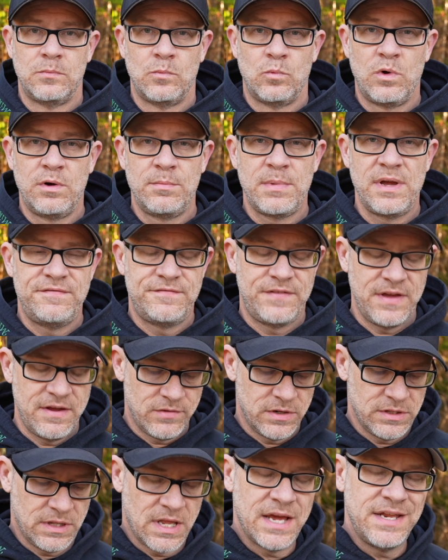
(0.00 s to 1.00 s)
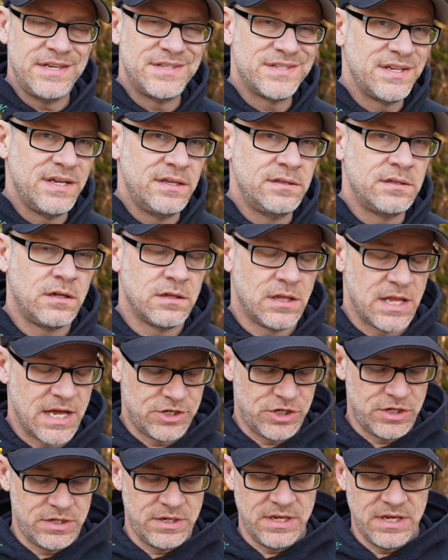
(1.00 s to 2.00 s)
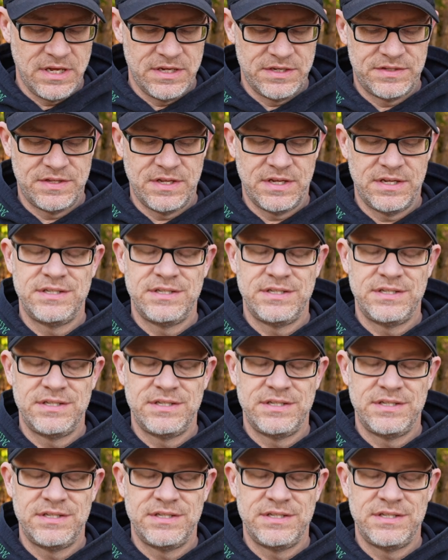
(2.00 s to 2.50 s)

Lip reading: One of my favorite lights in the collection is the